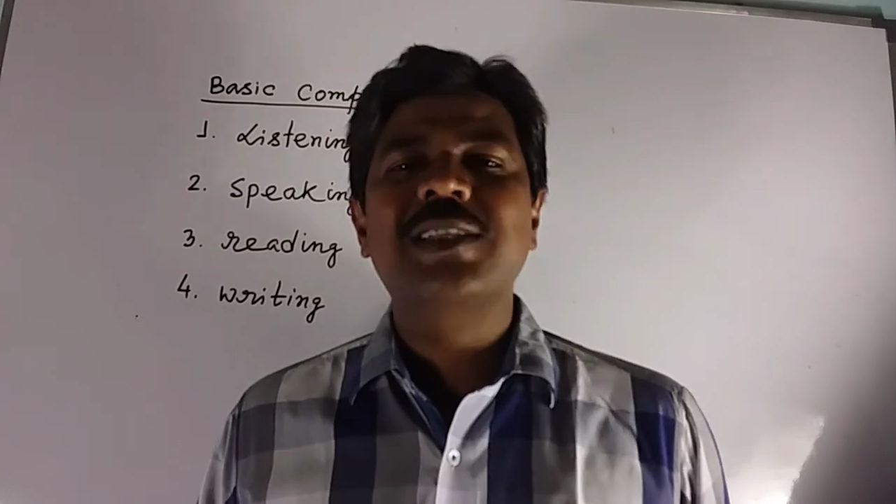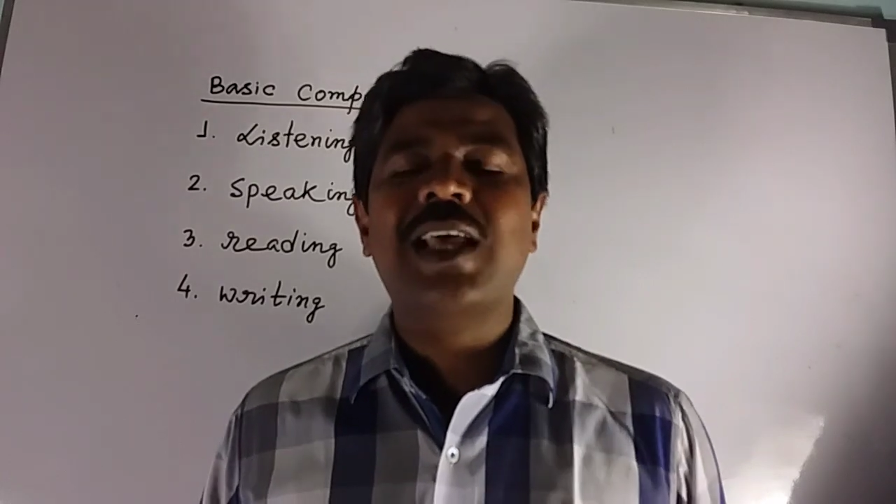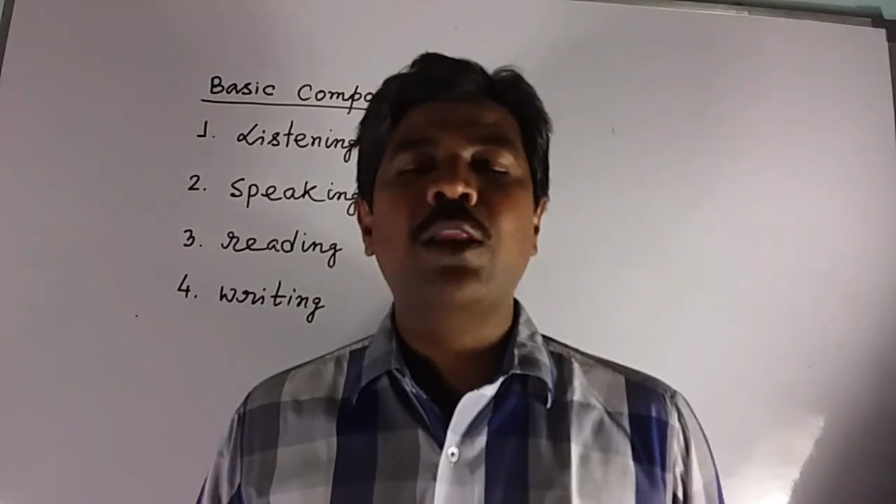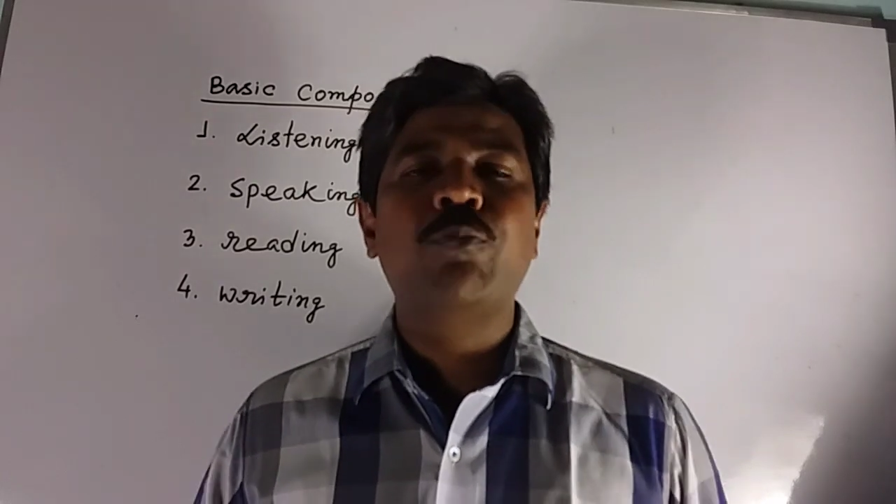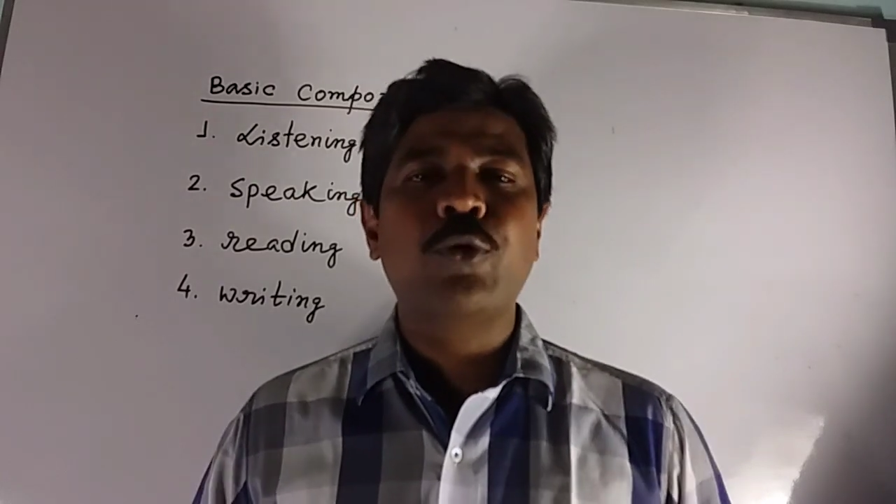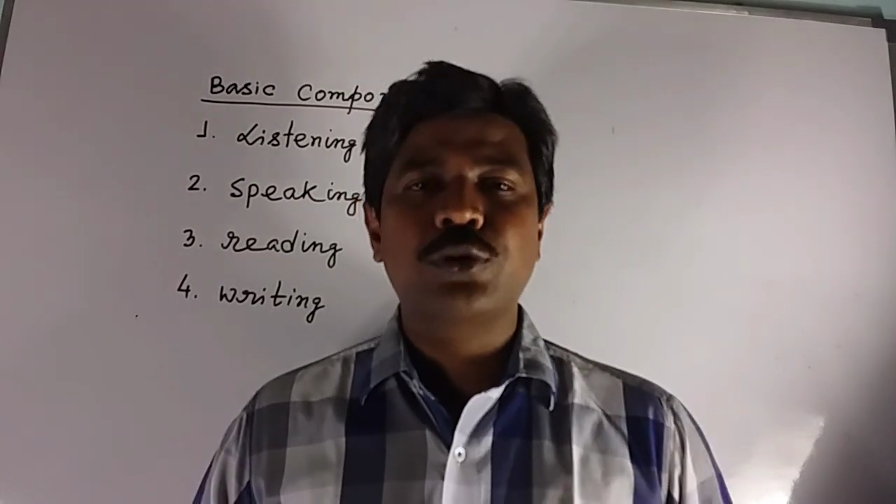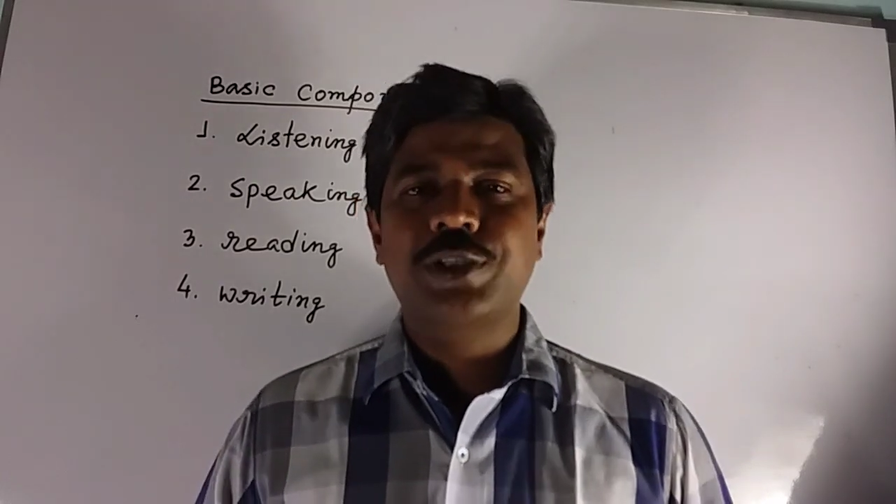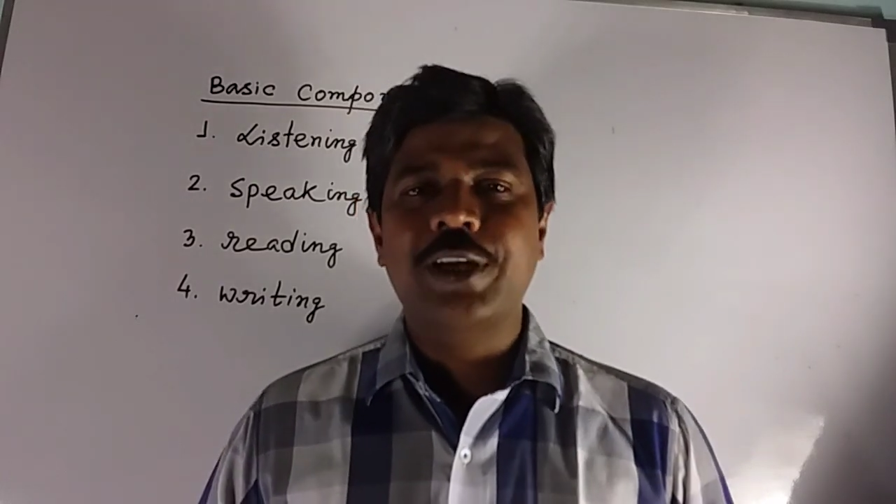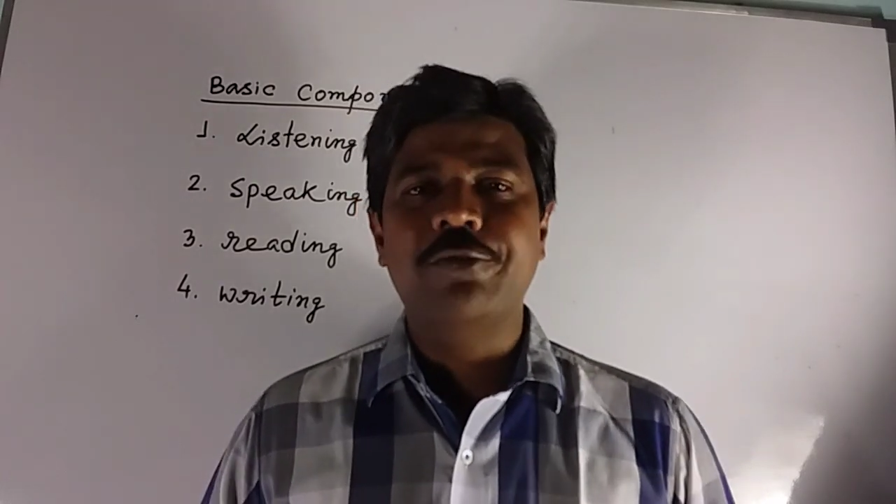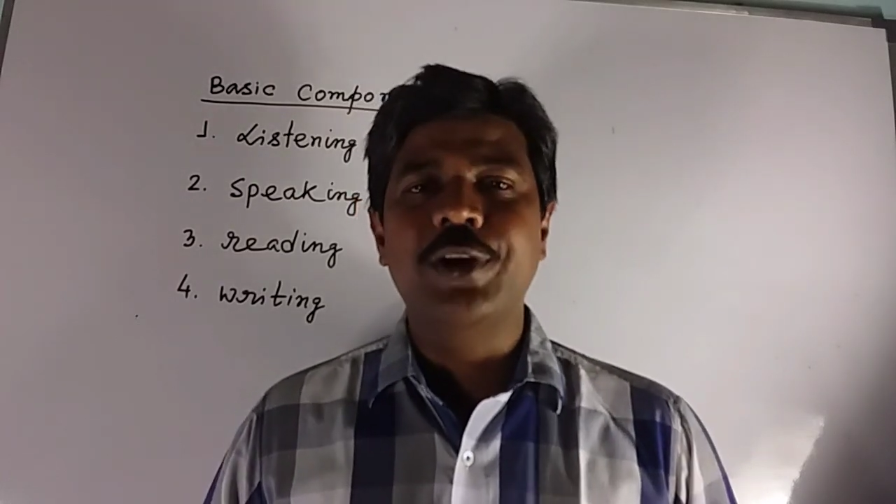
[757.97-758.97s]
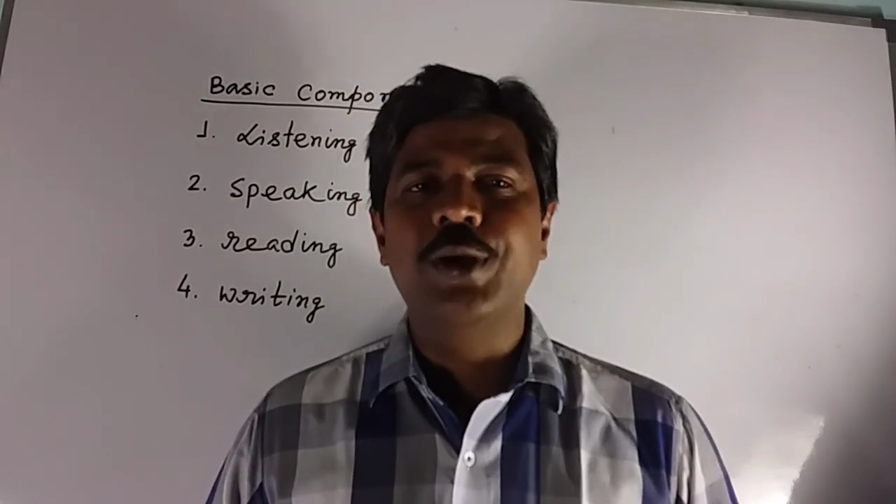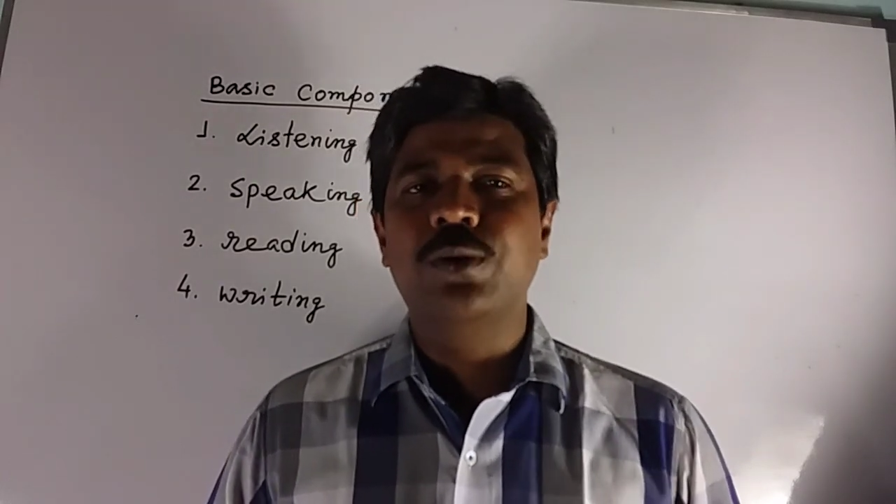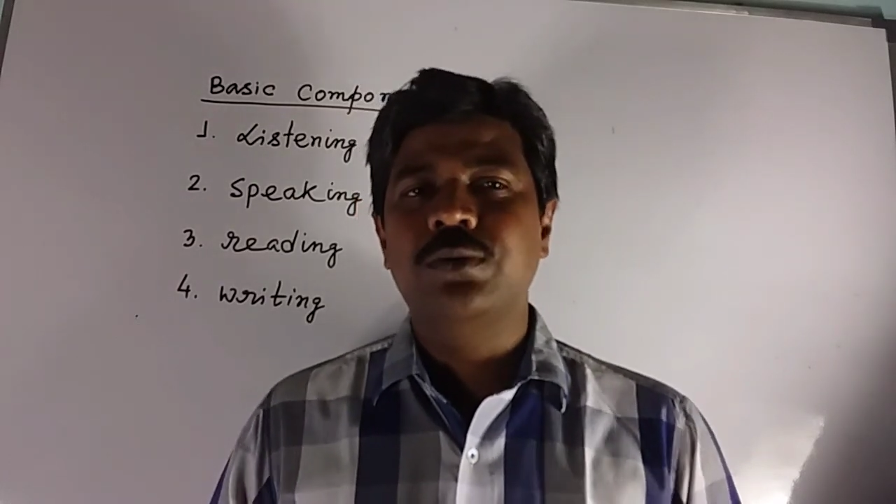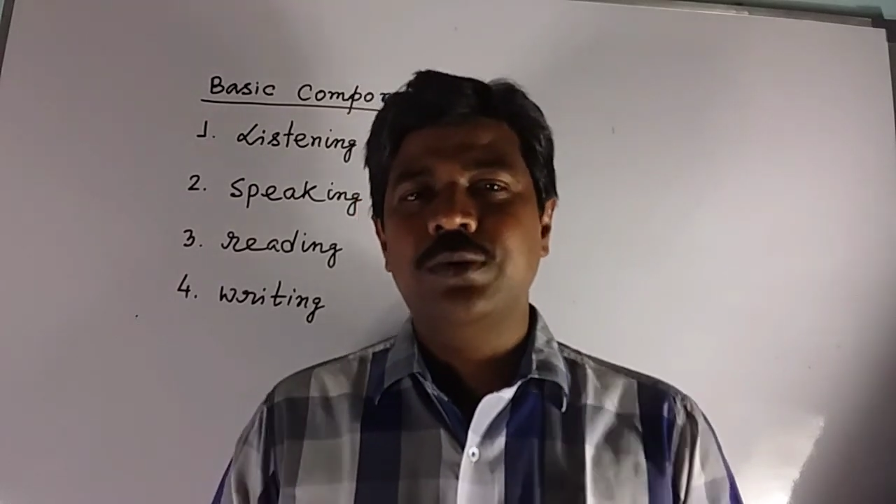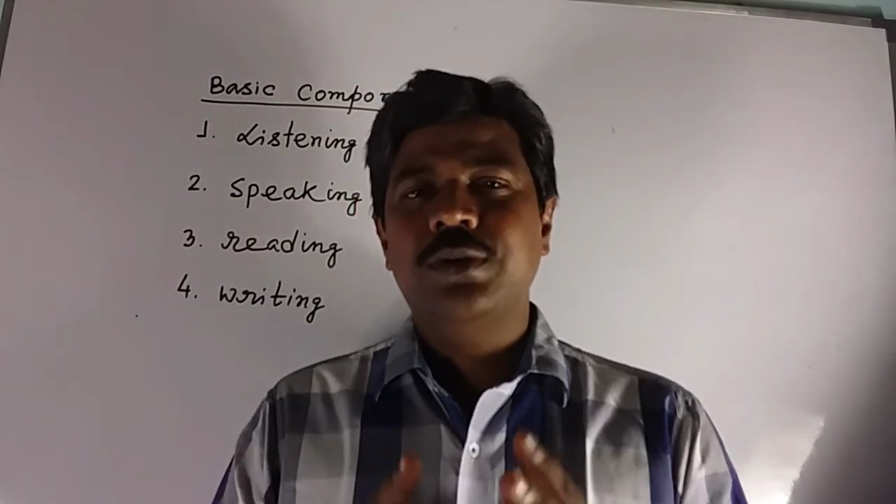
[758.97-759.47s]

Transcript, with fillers: as I'll post any video